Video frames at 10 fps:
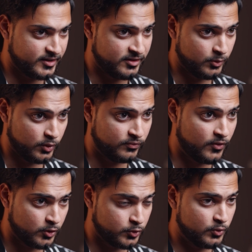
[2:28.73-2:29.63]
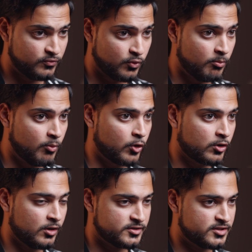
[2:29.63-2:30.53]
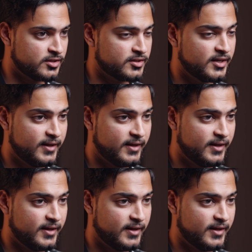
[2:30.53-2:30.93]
and they will follow you for more content